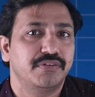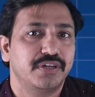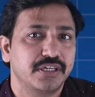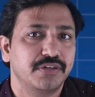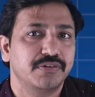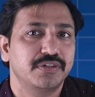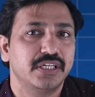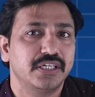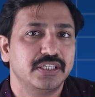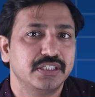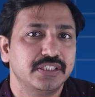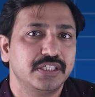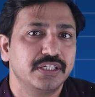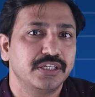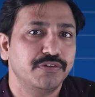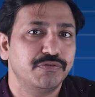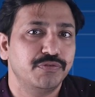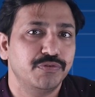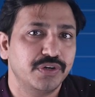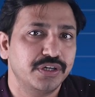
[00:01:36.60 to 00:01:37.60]
whatever that is, if
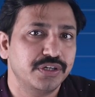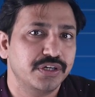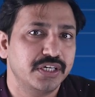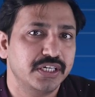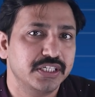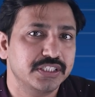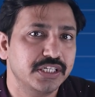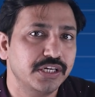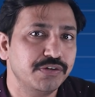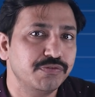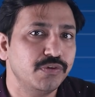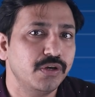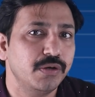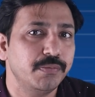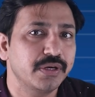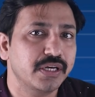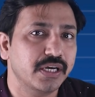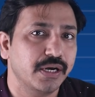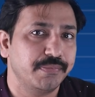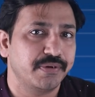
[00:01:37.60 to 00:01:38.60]
you want to understand, we'll
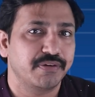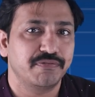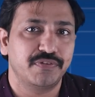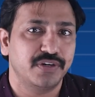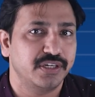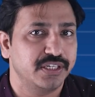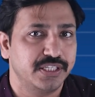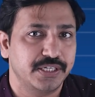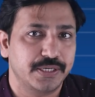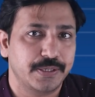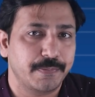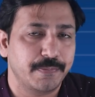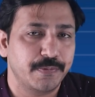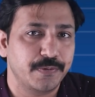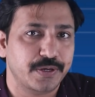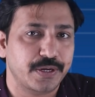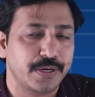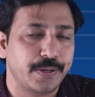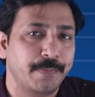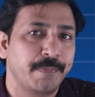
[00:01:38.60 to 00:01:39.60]
be coming further.
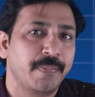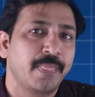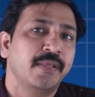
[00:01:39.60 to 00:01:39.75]
Okay.